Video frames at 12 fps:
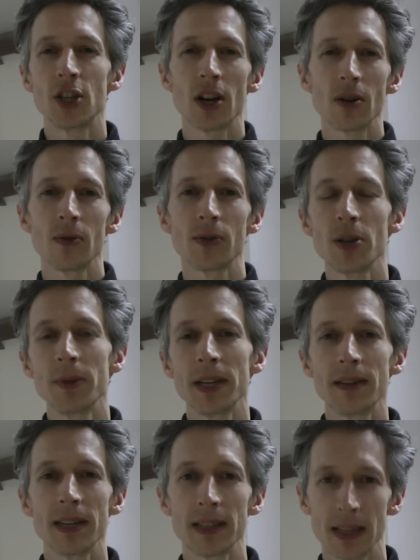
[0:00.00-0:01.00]
juggle too many
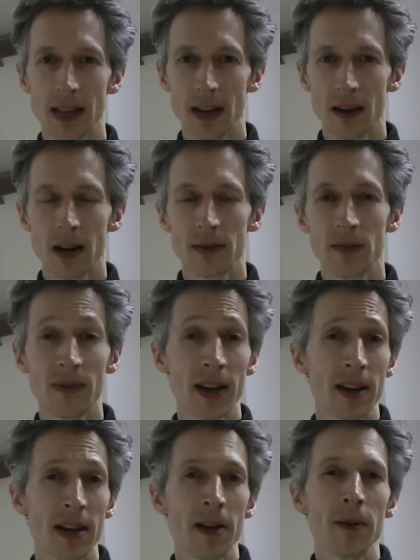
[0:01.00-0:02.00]
things in their lives. In
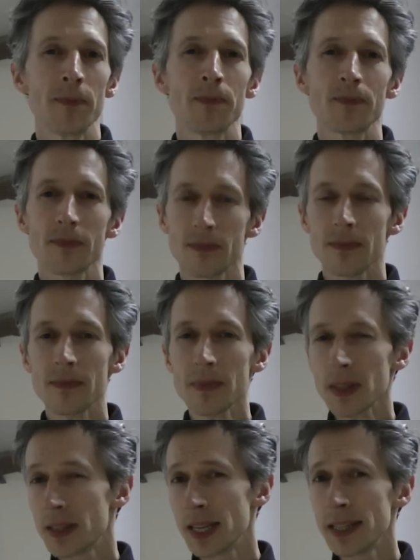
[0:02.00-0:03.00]
fact,
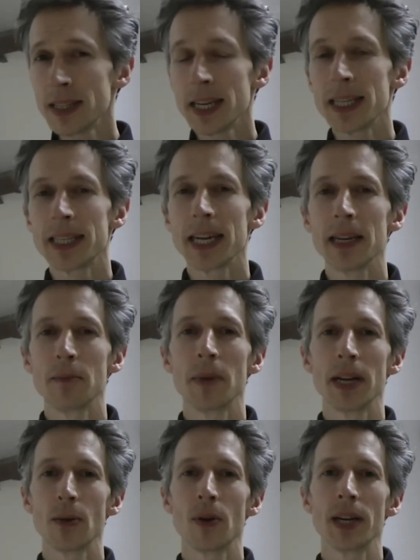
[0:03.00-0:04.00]
the internet date in
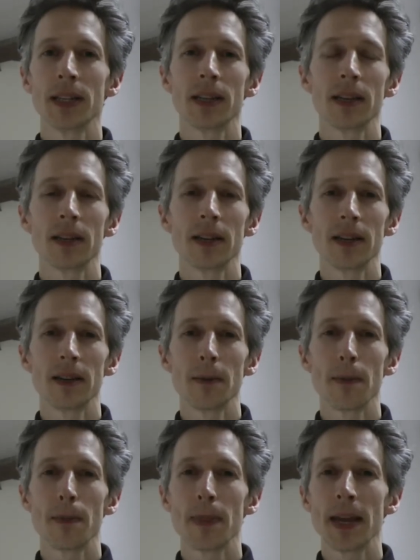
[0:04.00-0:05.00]
many ways
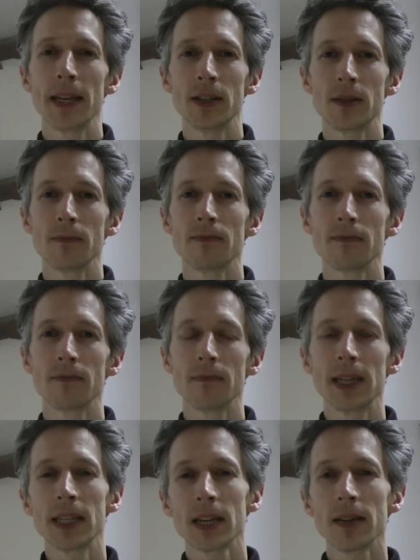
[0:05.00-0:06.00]
is
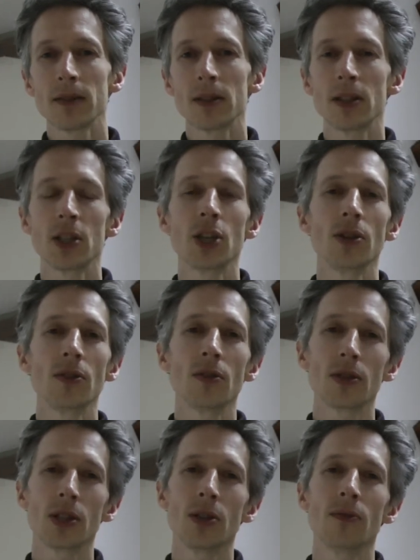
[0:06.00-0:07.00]
kind of, you've
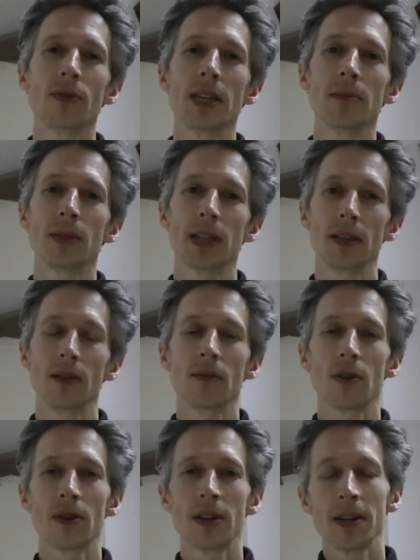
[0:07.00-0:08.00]
got two themes here. You've
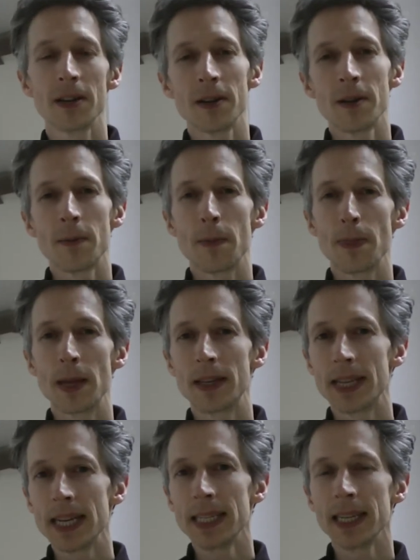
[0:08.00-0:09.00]
got the
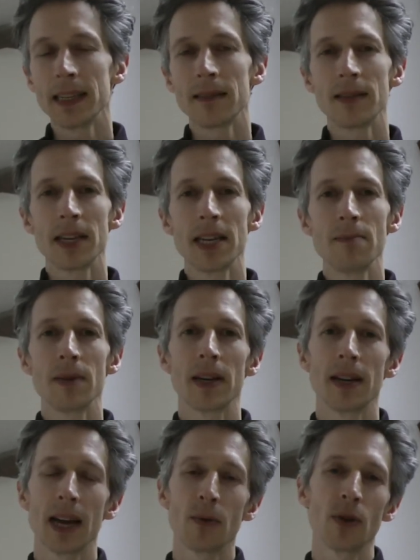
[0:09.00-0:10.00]
dating theme
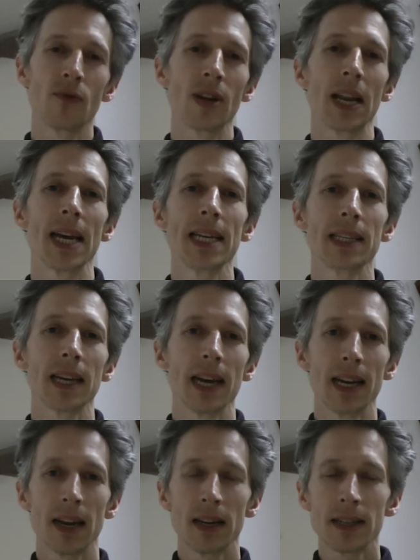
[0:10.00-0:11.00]
and how we relate,
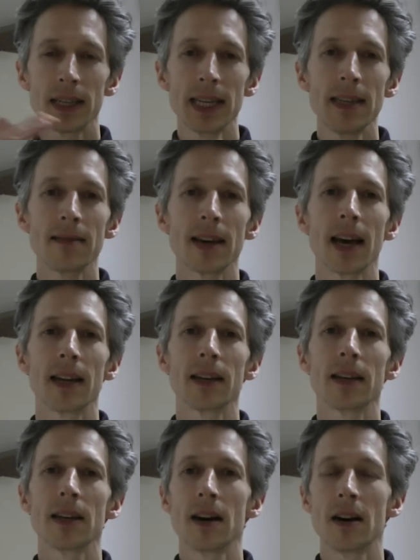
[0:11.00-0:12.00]
and underneath that,
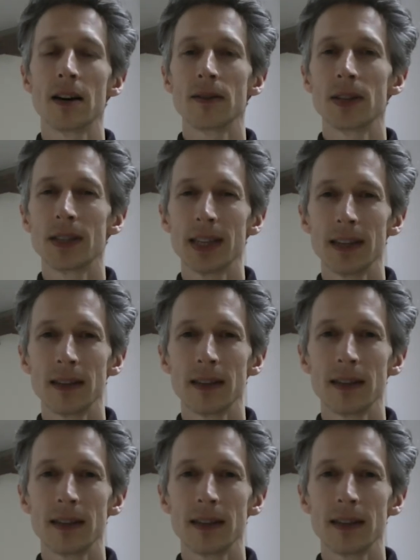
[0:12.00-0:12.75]
there's the